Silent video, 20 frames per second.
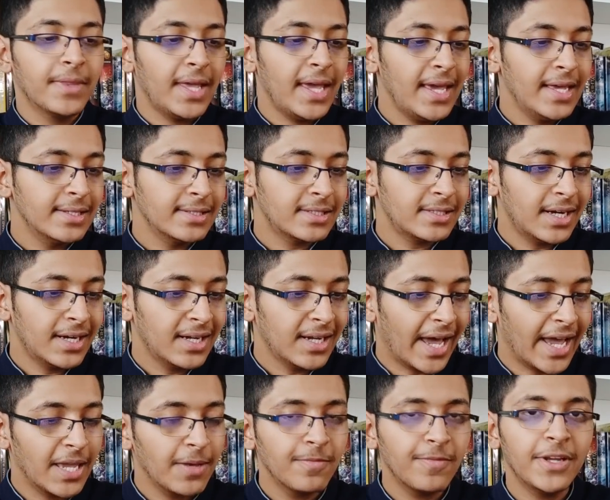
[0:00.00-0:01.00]
is the
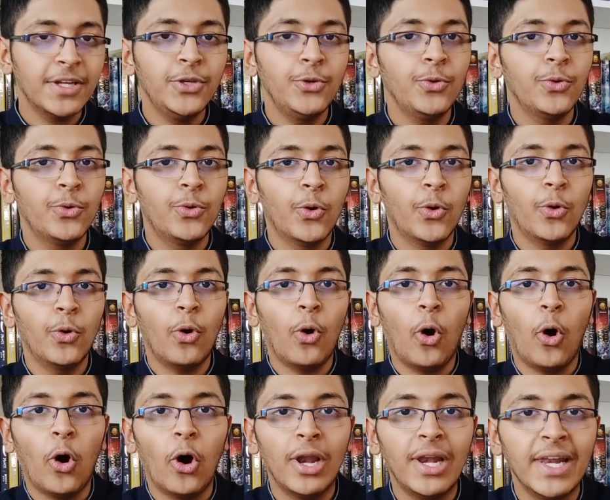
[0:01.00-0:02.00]
time when you go
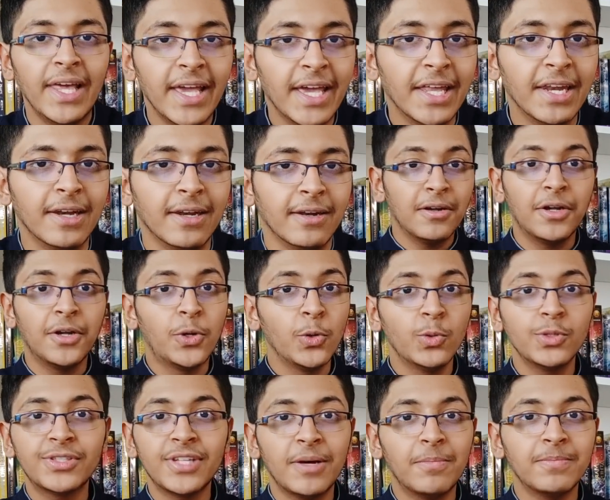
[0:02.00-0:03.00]
all in. Do
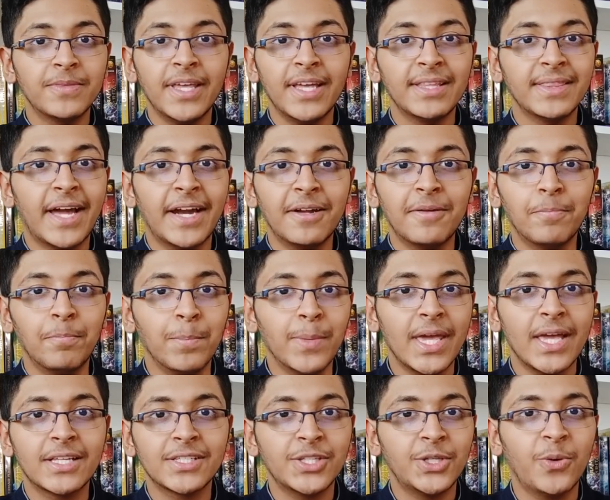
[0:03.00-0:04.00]
something that
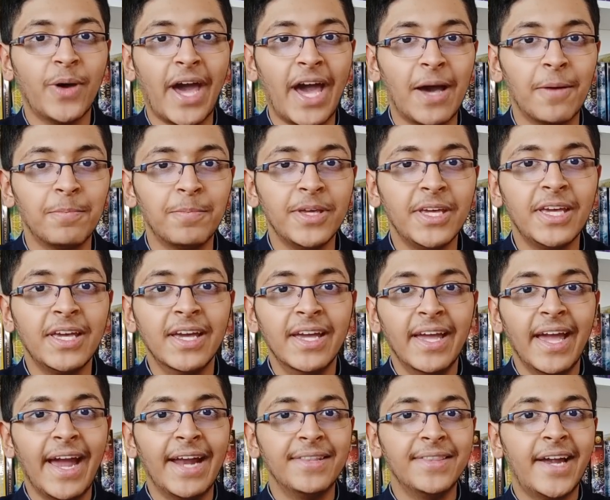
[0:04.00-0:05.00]
makes you happy
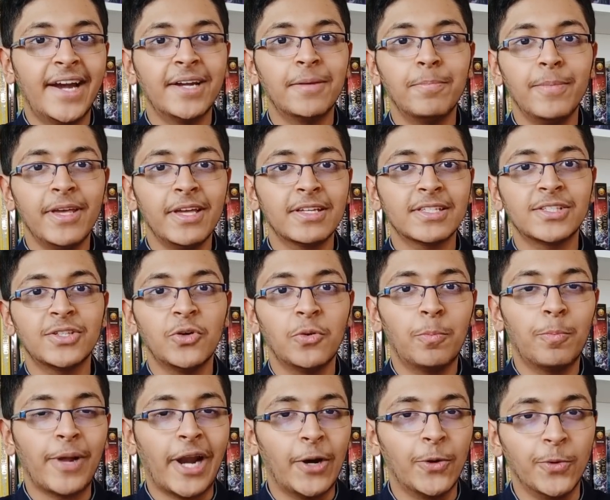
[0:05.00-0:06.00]
and that makes you
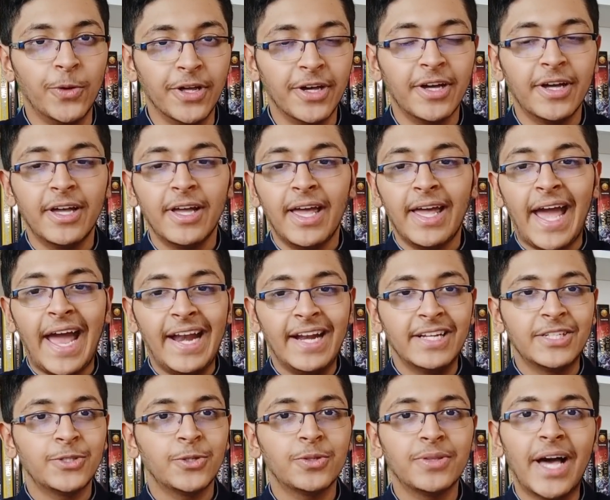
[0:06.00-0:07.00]
proud.
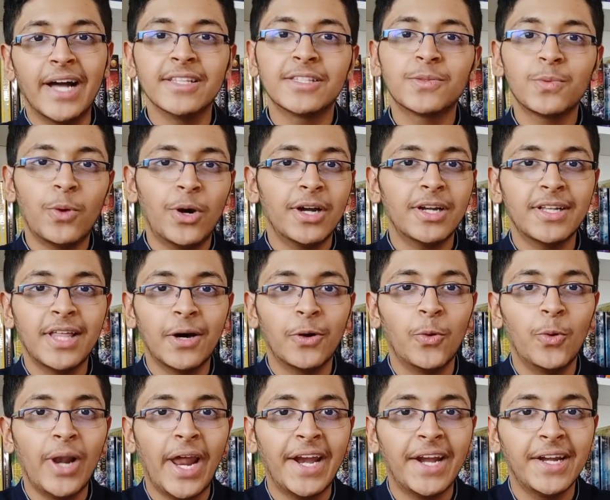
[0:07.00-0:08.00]
And so that's what the
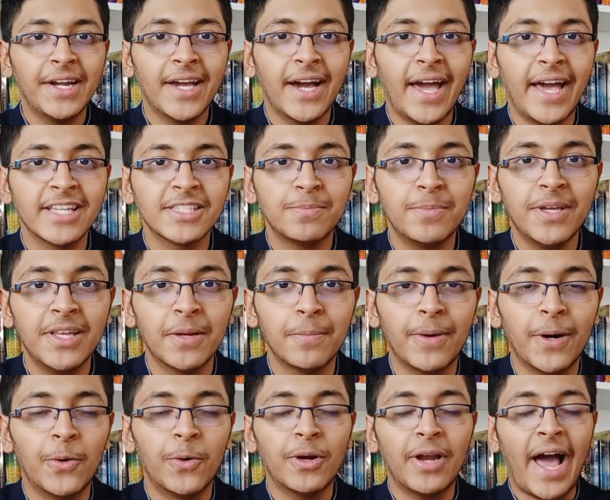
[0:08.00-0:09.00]
whole idea has been
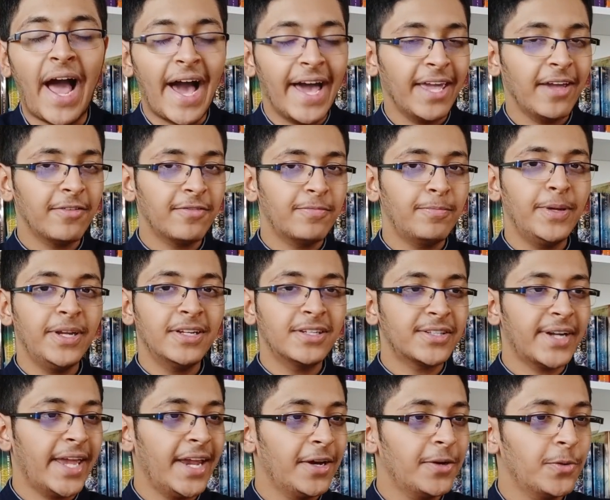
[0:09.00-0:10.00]
about. I have been
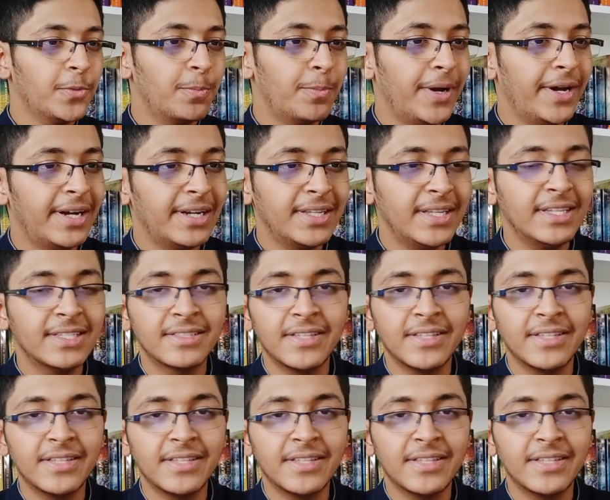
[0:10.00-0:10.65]
trying to build these